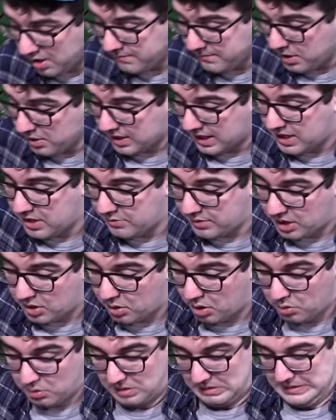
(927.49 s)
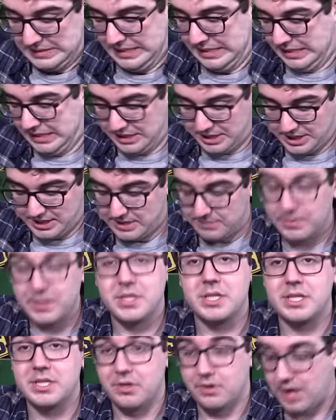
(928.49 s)
of them. Okay, here we go. Oh, geez, a
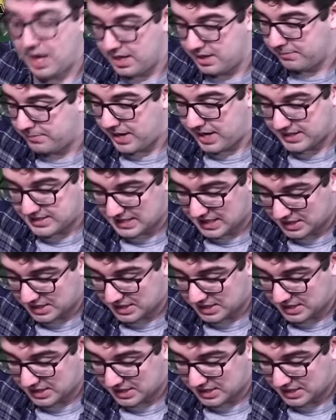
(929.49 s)
bunch of these are not in the box,